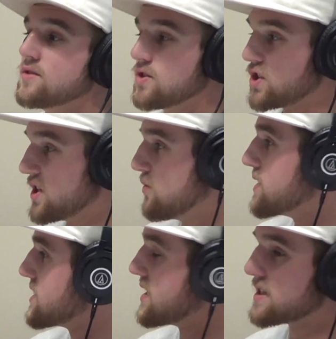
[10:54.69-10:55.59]
she
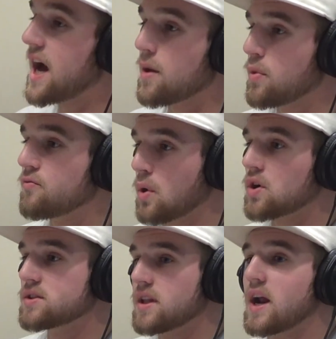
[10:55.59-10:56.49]
was the type of
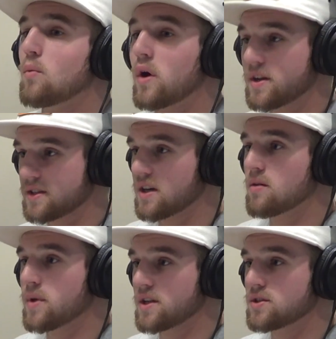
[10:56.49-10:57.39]
person that I wanted to
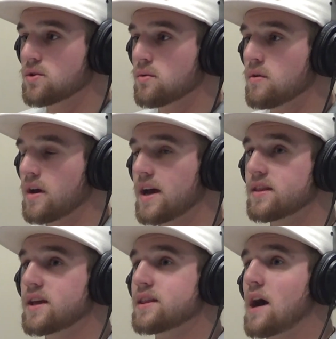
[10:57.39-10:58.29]
commit to. And
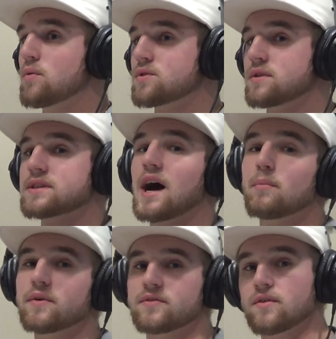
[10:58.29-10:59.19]
then that was on top
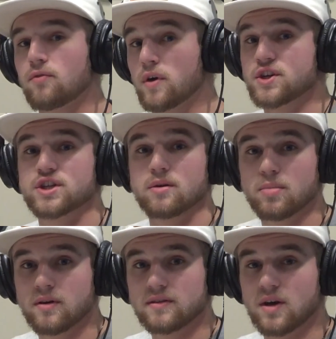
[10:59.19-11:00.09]
of the friendship
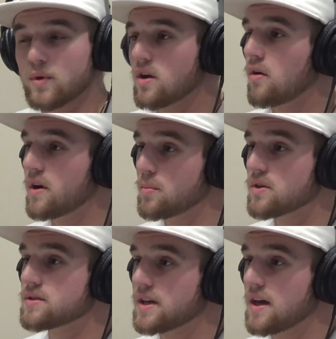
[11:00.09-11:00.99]
that we had already
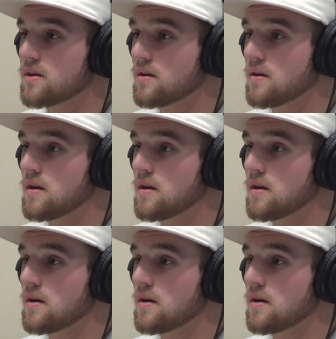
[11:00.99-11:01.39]
built together.